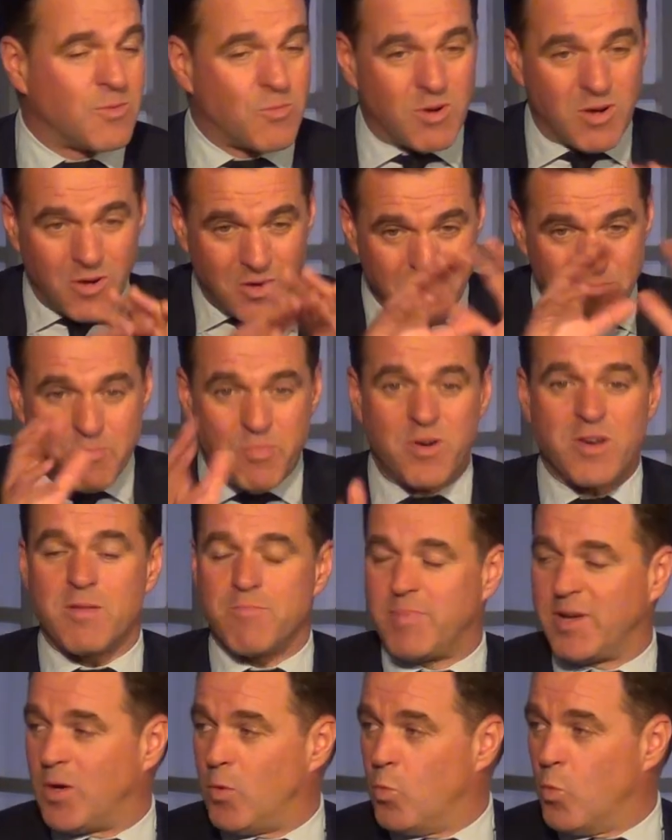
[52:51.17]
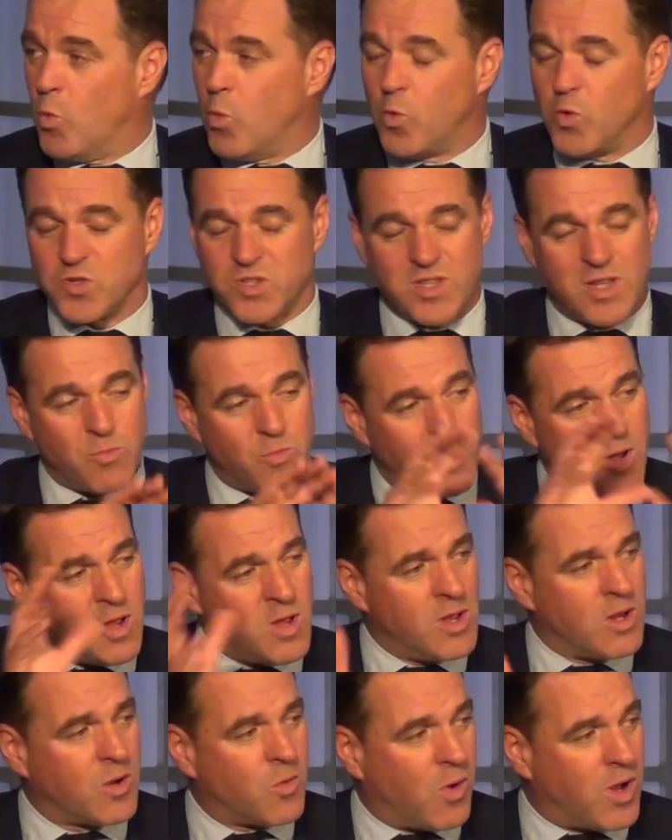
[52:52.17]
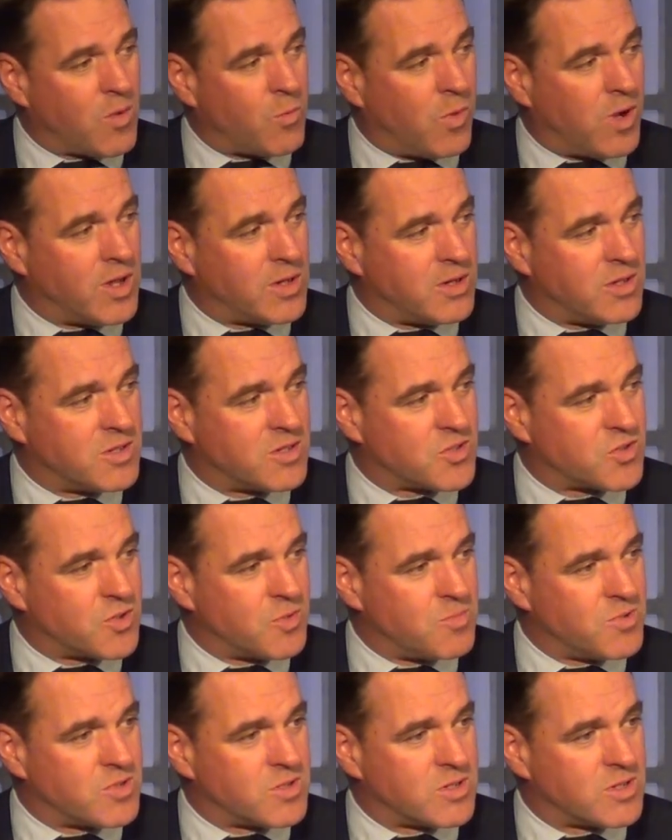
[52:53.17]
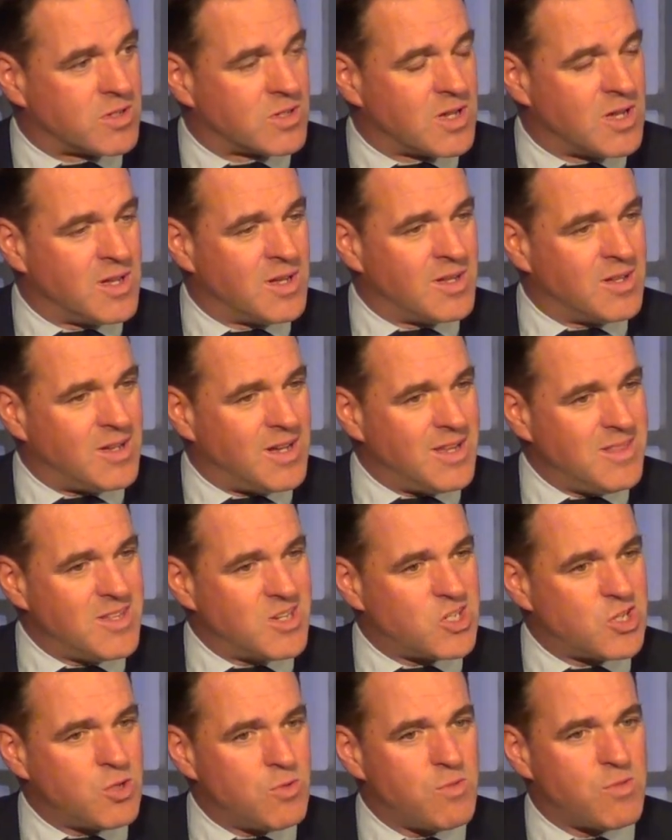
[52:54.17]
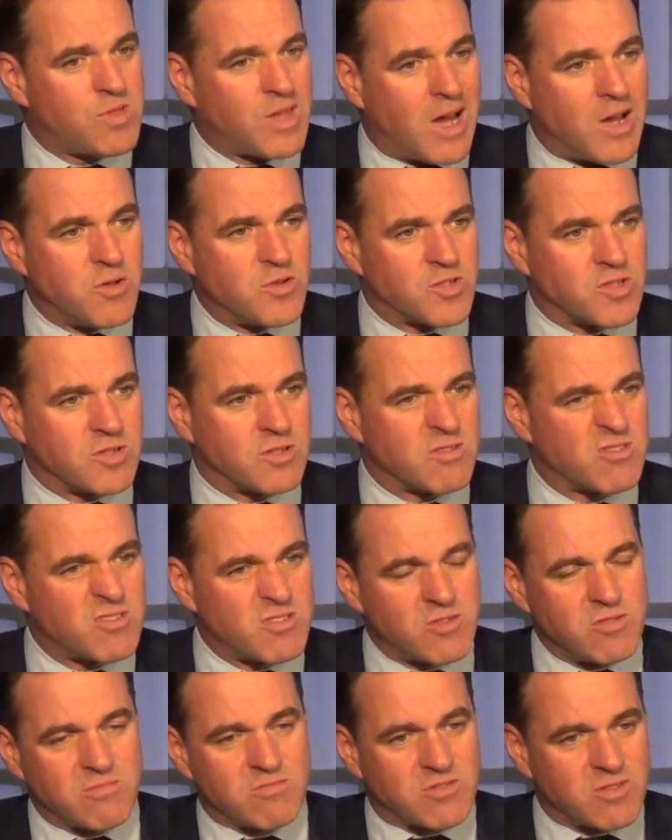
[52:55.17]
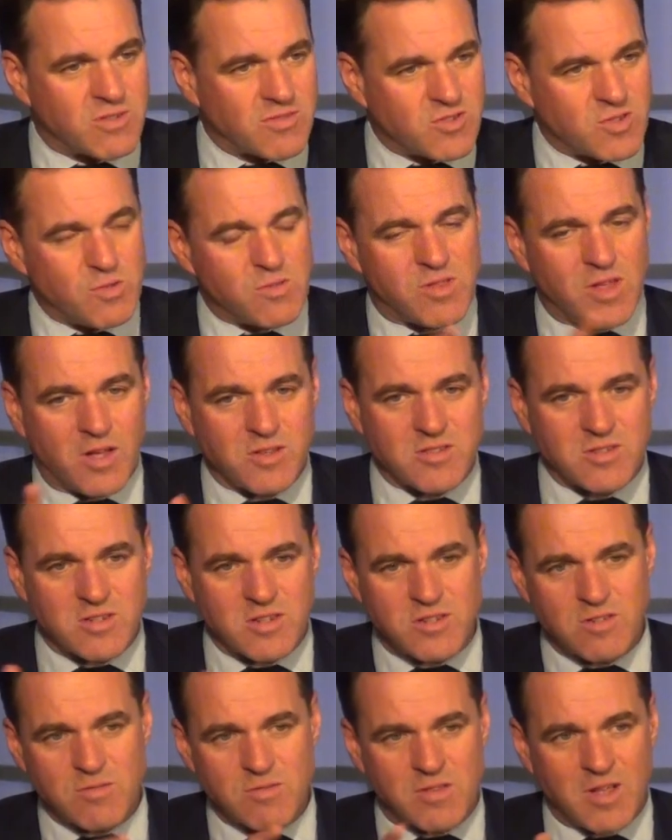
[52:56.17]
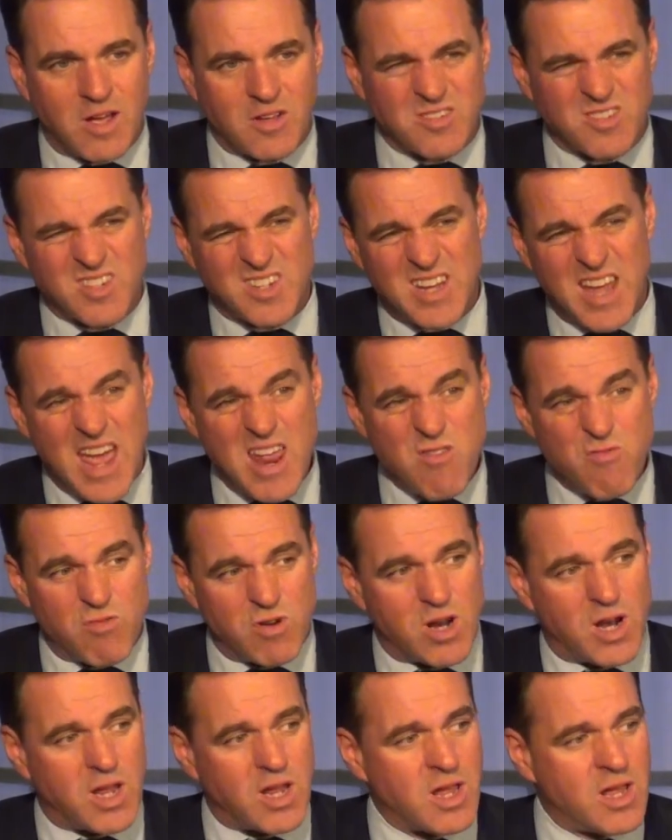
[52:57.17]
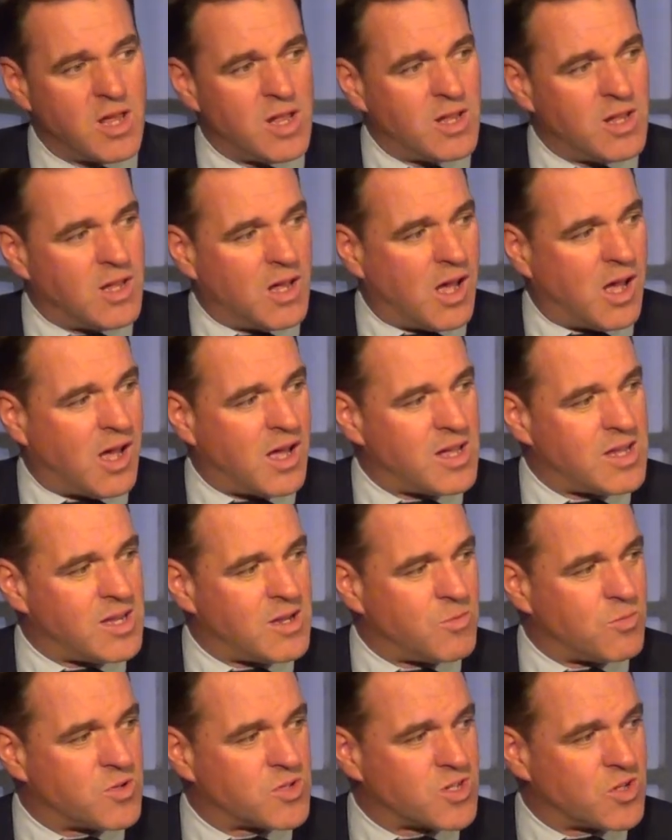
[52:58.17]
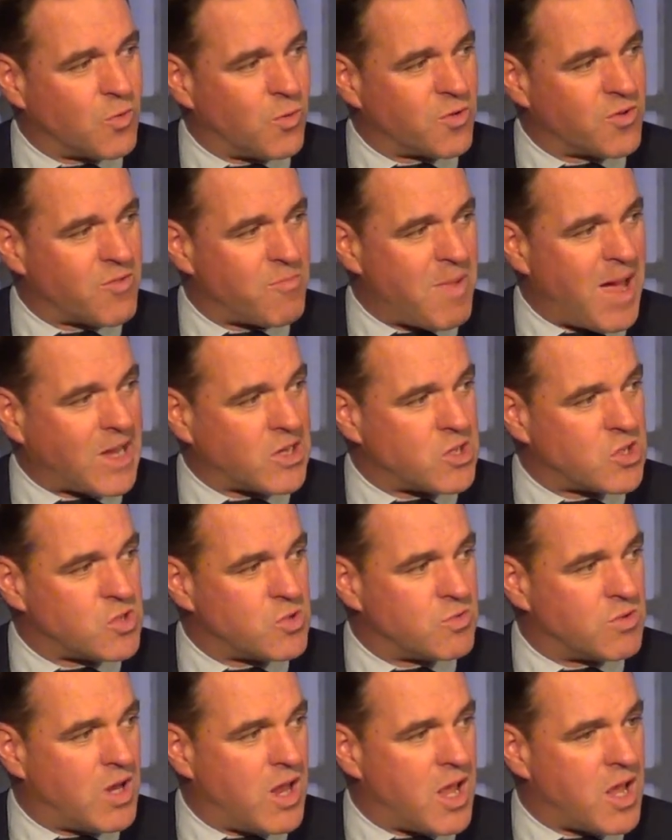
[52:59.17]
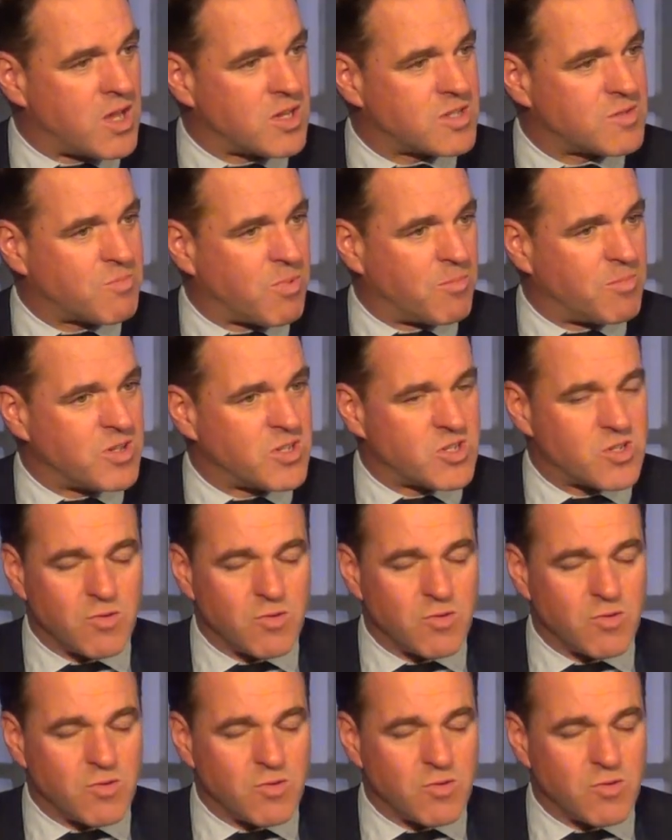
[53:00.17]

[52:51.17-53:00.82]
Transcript: There were a lot of pretty big wars and they were quite widely distributed. In the 2000s, sort of 2000 to 2010 really, uh, it was an order of magnitude less, probably